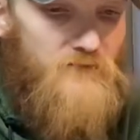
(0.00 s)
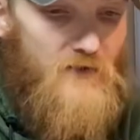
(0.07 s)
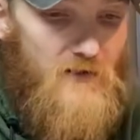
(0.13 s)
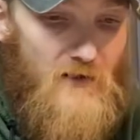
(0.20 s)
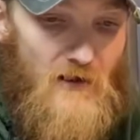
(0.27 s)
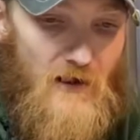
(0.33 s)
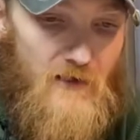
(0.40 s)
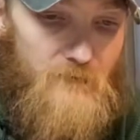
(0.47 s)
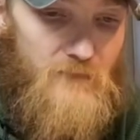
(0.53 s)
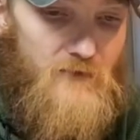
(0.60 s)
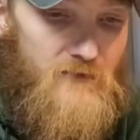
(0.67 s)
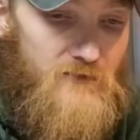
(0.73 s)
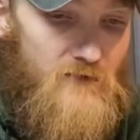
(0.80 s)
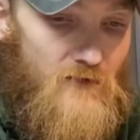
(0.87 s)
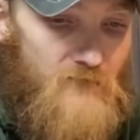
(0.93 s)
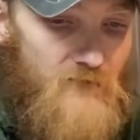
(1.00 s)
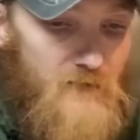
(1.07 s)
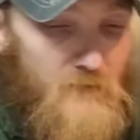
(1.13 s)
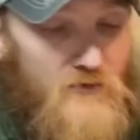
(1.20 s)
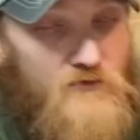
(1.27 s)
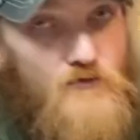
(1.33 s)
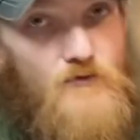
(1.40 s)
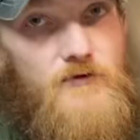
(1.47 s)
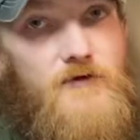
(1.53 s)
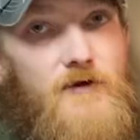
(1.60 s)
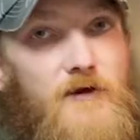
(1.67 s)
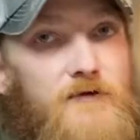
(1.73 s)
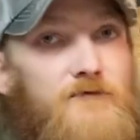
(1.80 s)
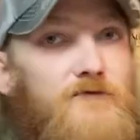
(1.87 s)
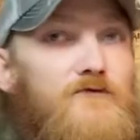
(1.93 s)
Yeah, it happened November
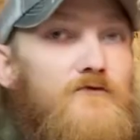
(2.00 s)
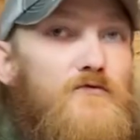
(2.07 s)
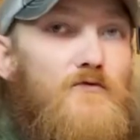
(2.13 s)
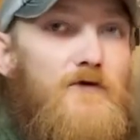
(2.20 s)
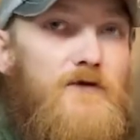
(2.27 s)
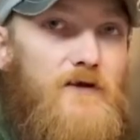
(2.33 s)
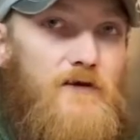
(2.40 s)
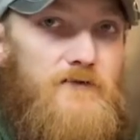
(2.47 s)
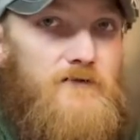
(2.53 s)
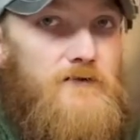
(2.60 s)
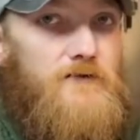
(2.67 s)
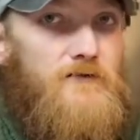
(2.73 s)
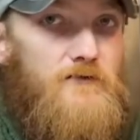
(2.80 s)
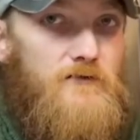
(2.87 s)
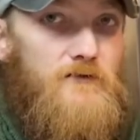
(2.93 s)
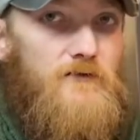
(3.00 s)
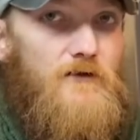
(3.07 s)
28th, 2018.